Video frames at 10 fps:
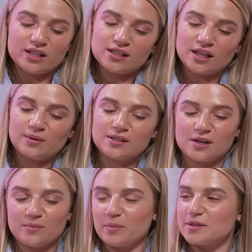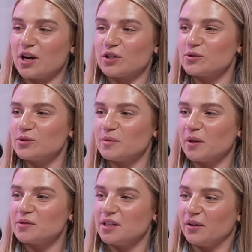stick a wee something up his arsehole as
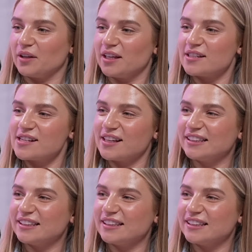well and see how he likes it.